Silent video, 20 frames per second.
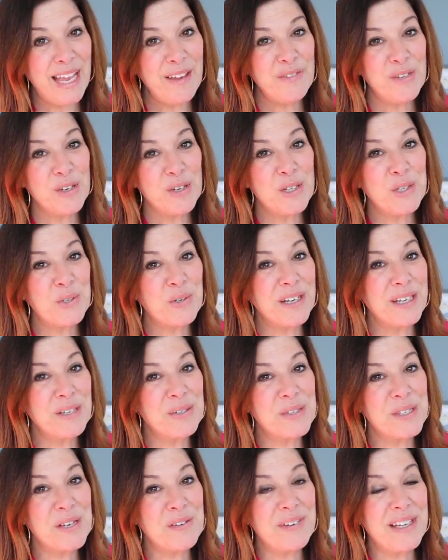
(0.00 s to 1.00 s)
If you're enjoying
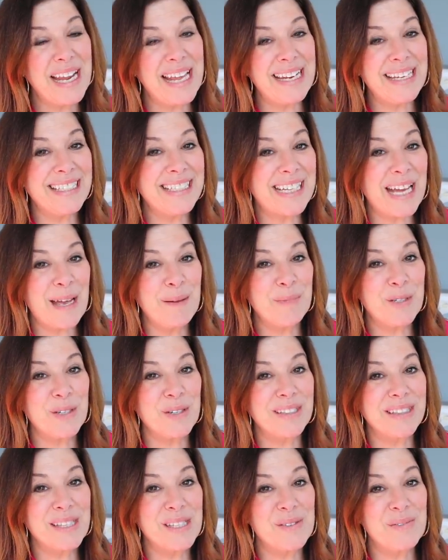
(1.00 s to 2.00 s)
yourself at any time
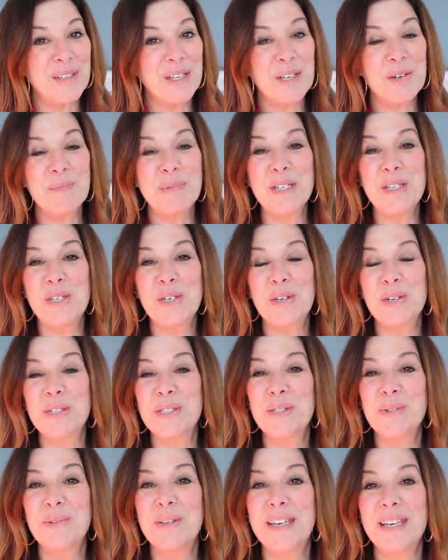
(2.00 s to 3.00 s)
during this video, be sure
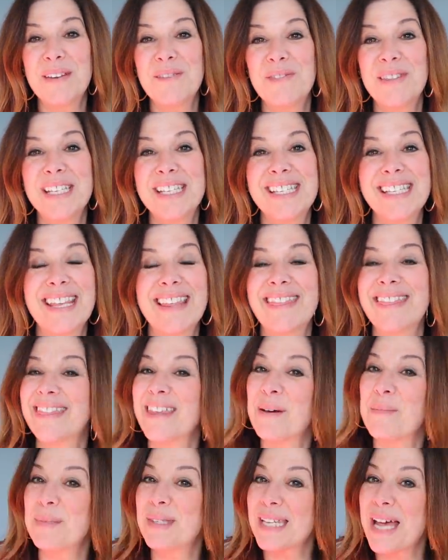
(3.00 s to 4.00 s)
to give this a
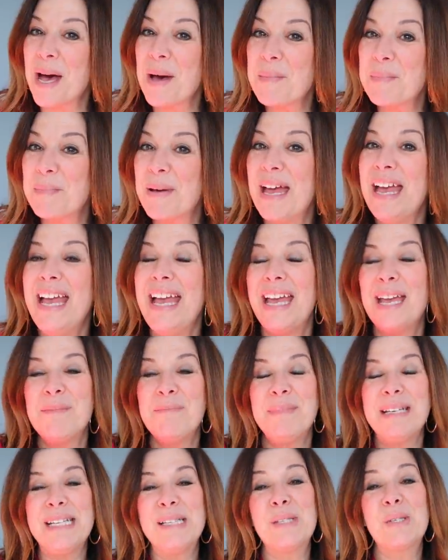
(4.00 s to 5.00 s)
thumbs up.
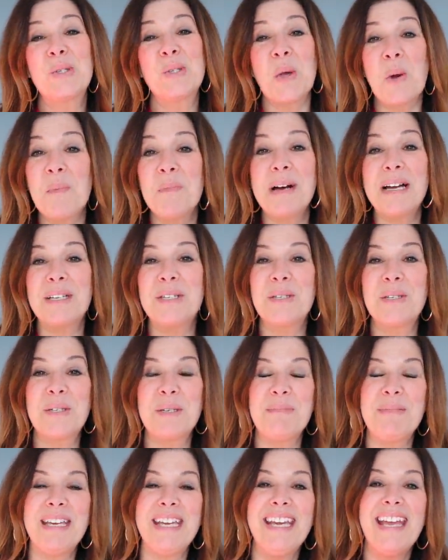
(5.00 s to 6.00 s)
It means so much
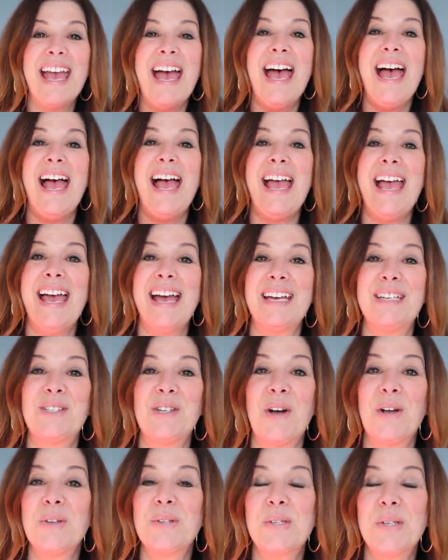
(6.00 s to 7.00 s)
to me. And
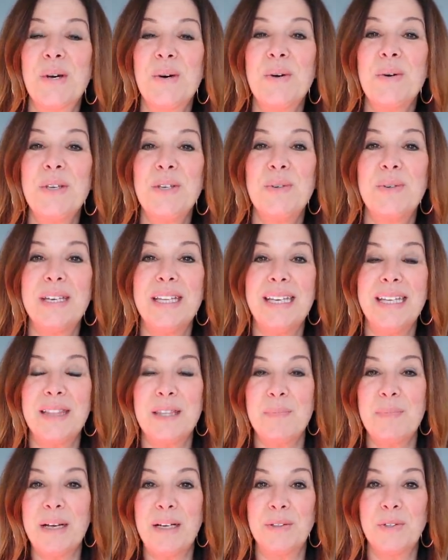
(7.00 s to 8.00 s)
also, you can hit
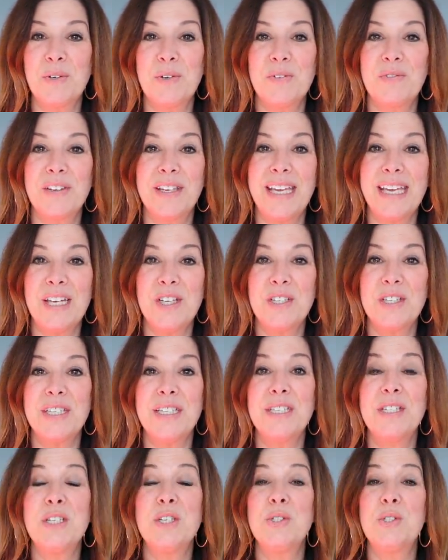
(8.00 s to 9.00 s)
the bell
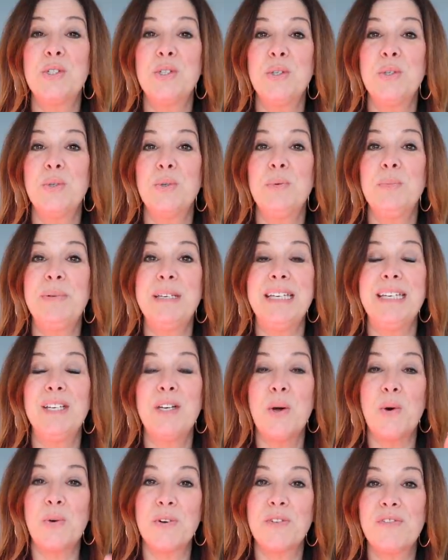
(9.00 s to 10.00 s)
notification to be
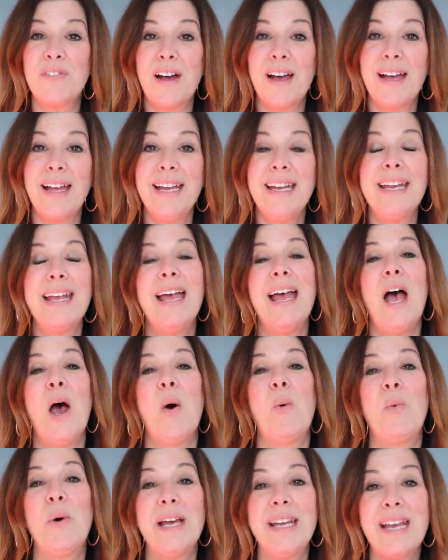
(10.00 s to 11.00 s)
notified
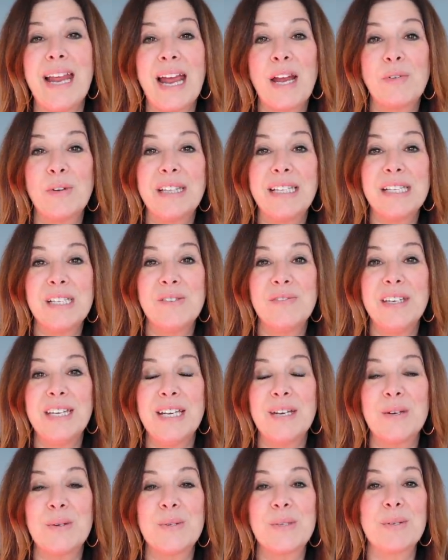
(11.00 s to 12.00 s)
when I release
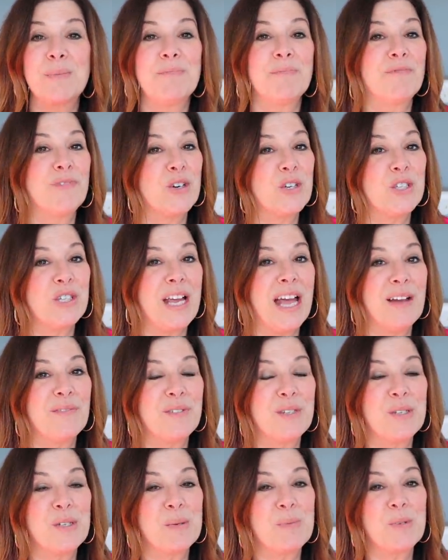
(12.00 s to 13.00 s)
videos. First, you have
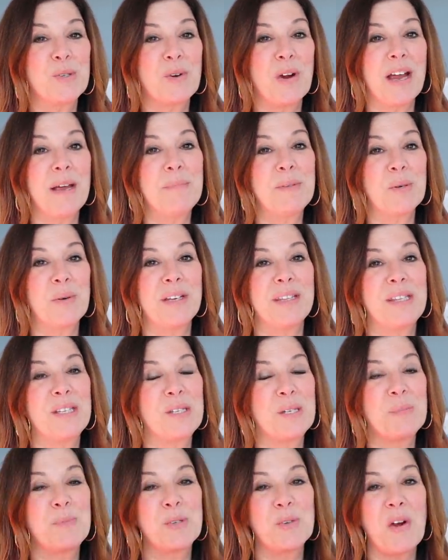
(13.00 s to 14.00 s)
to subscribe, so hit the
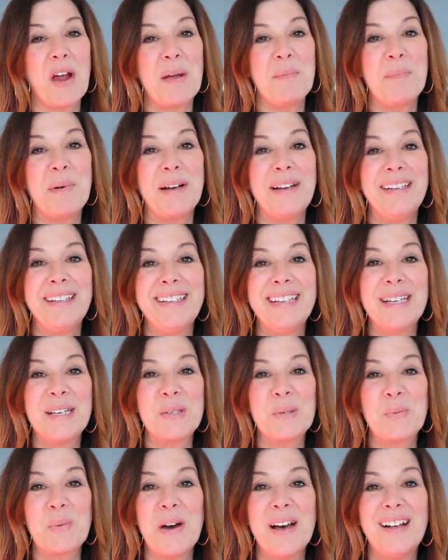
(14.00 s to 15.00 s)
subscribe button
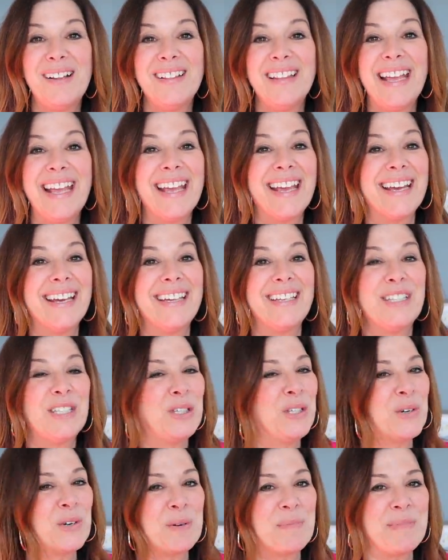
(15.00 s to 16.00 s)
as well, and
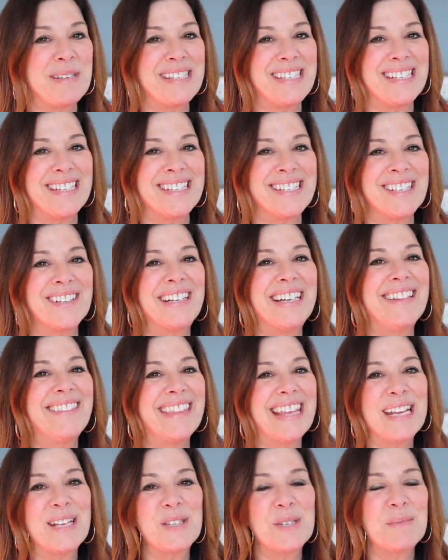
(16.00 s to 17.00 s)
you're in business. All right,
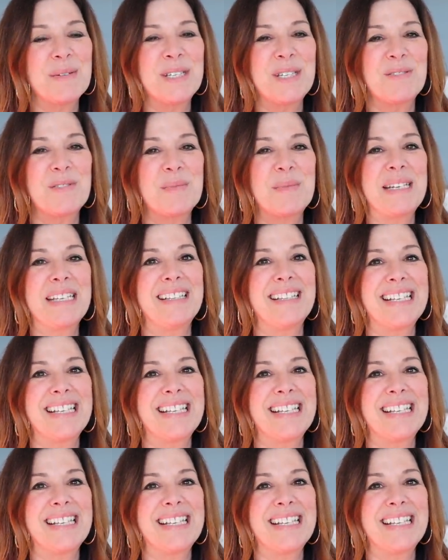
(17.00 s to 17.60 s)
thanks so much, everybody.